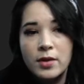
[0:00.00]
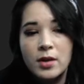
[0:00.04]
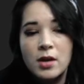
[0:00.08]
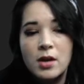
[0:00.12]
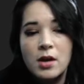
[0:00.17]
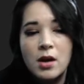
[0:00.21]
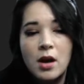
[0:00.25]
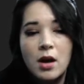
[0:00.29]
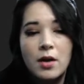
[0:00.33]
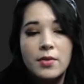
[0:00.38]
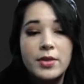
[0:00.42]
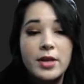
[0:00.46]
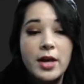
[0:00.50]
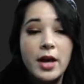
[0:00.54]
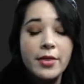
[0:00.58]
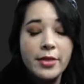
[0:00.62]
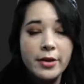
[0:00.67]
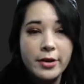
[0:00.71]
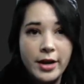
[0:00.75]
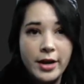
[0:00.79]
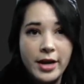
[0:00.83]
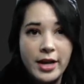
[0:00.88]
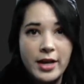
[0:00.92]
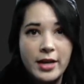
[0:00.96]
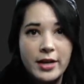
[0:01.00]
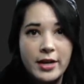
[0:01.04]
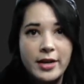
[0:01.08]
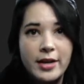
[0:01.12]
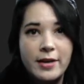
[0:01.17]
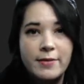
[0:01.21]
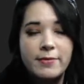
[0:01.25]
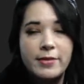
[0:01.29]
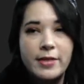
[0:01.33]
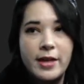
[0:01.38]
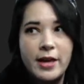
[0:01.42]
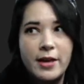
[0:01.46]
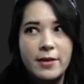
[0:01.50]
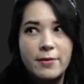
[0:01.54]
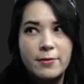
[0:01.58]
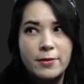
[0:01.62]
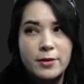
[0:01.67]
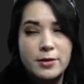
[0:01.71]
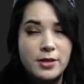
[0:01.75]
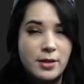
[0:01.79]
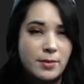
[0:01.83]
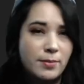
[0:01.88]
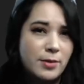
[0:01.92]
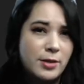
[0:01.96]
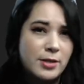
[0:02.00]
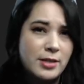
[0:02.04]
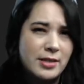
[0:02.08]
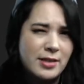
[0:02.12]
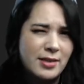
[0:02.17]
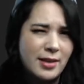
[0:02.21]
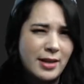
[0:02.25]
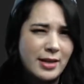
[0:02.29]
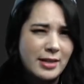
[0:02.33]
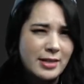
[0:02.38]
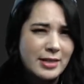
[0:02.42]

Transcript: On the other hand, if they, for some reason,